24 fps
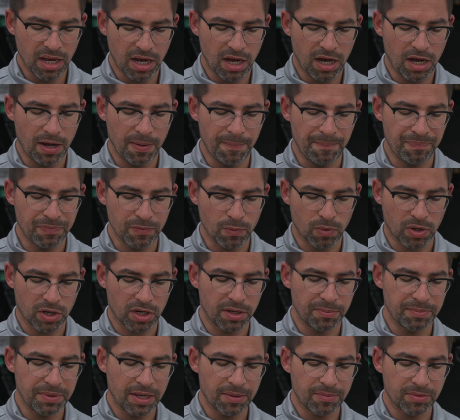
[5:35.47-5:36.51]
We're going
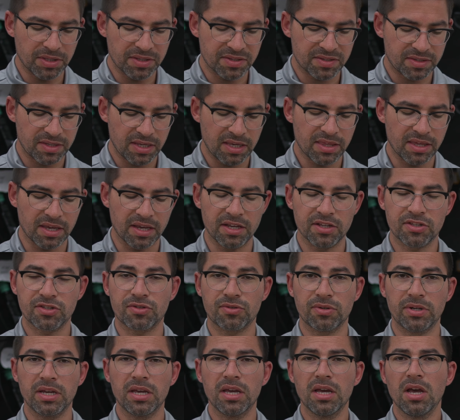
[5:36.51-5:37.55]
to be able to see the
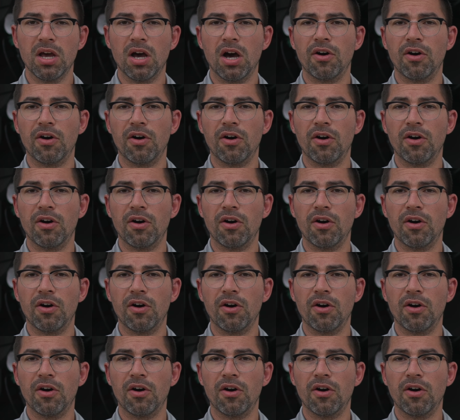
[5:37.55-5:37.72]
history